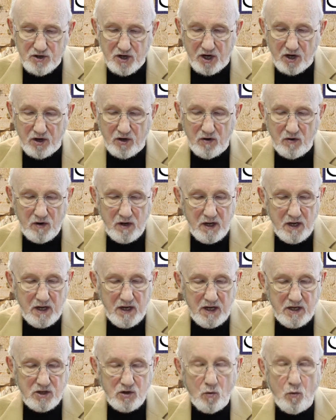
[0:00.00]
ago
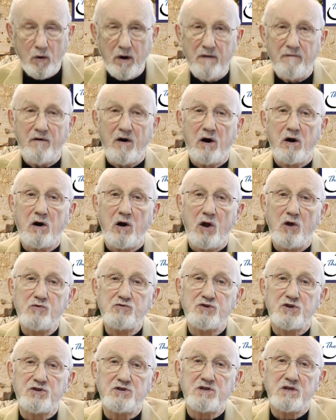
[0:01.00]
to one of our
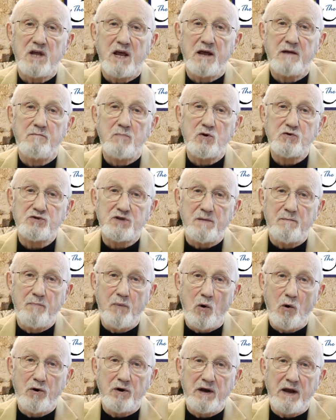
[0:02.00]
closest and most
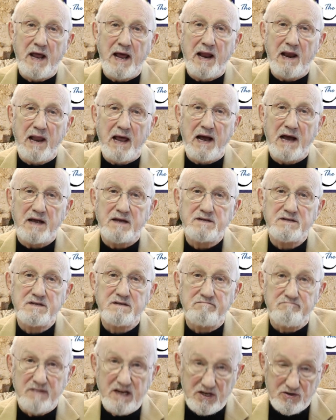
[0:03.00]
important
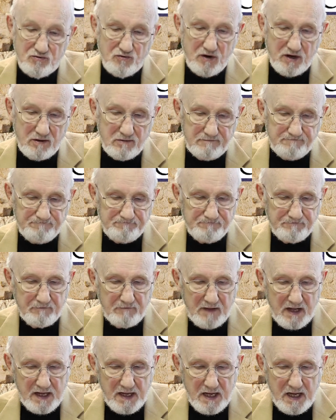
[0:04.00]
allies, Israel.
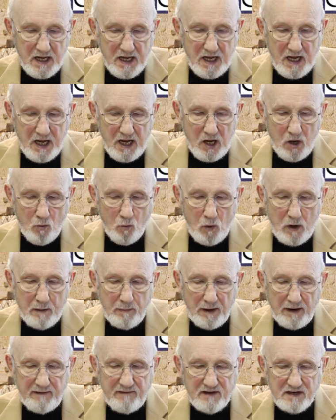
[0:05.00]
We
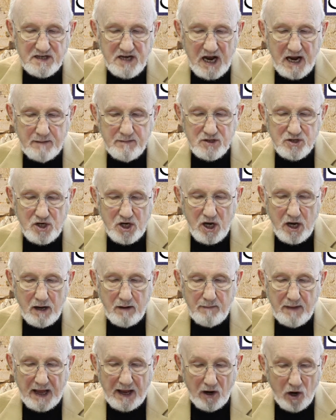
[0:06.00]
believe the time has
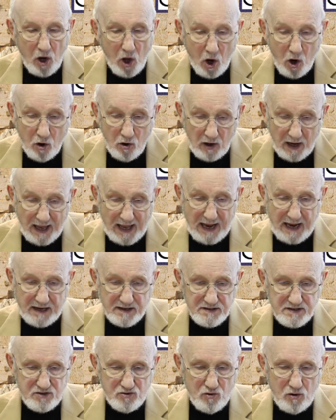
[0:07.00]
come at long
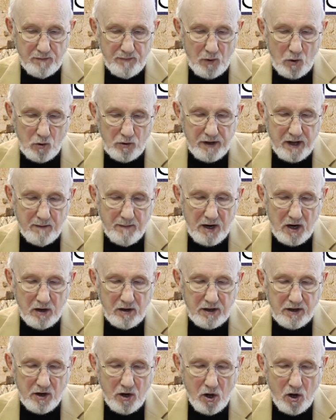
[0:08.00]
last to uphold the
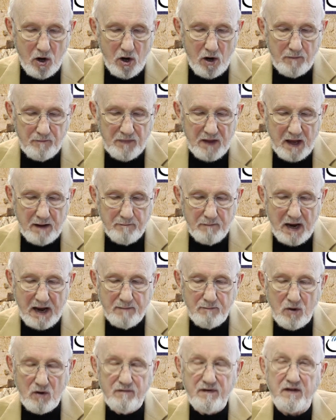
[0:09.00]
American law by
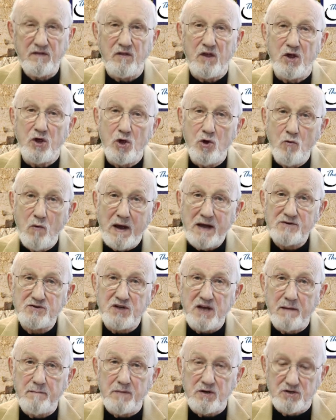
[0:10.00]
moving the U.S.
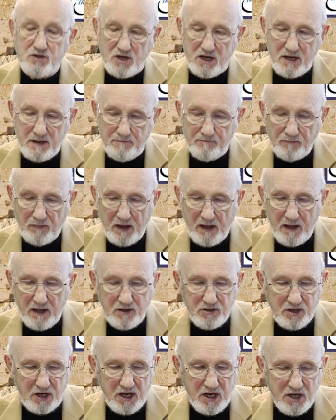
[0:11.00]
Embassy
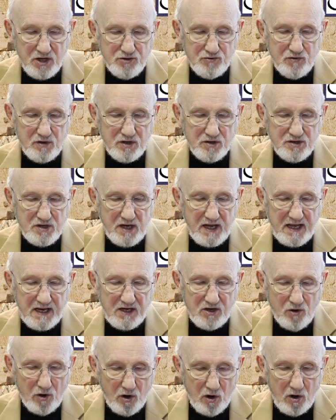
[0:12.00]
to Israel's
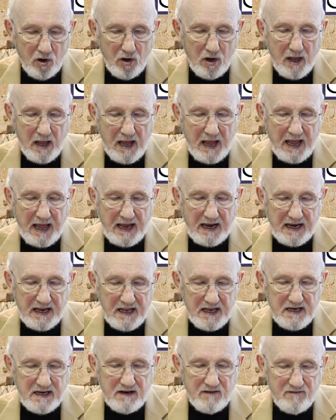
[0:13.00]
eternal and
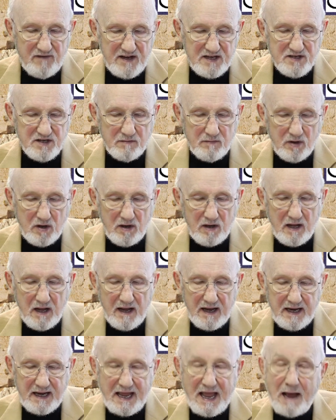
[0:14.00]
indivisible
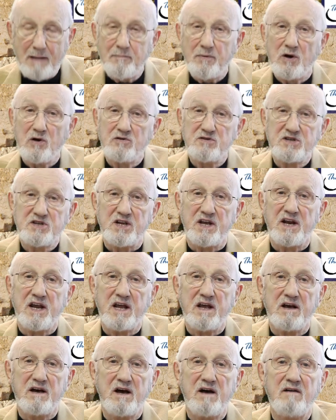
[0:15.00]
capital
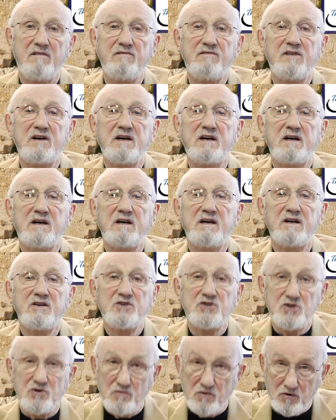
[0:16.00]
city of
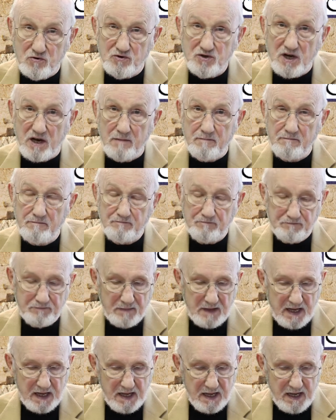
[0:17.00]
Jerusalem.
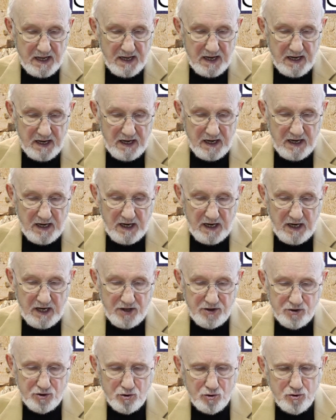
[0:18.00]

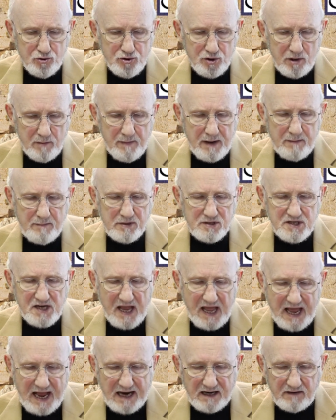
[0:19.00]
The Jerusalem
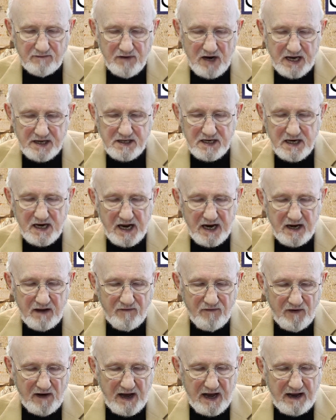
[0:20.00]
Embassy Act of
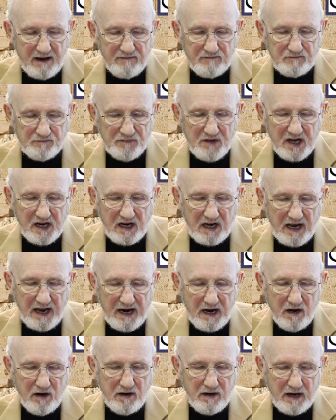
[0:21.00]
1995
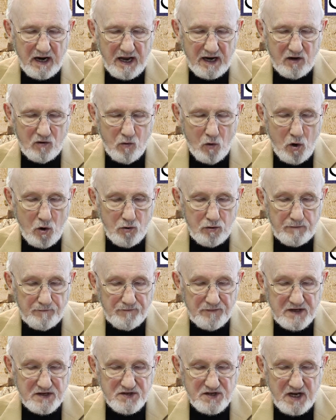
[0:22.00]
declared, and I
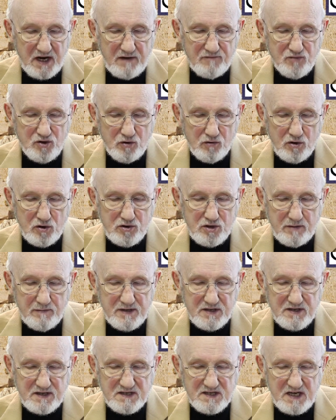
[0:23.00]
quote, "The city of Jerusalem
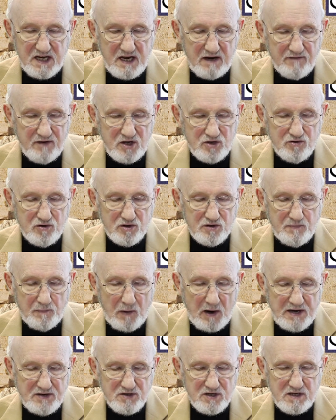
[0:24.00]
is the seat of Israel's
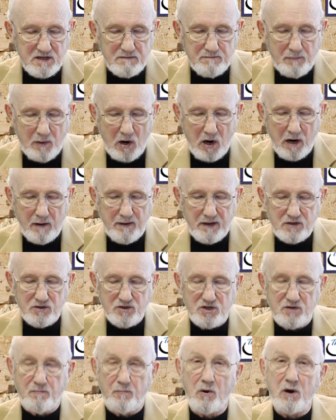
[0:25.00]
president, parliament,
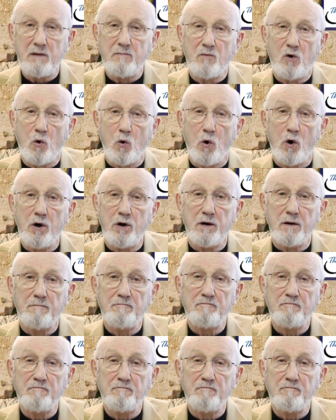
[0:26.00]
Supreme Court,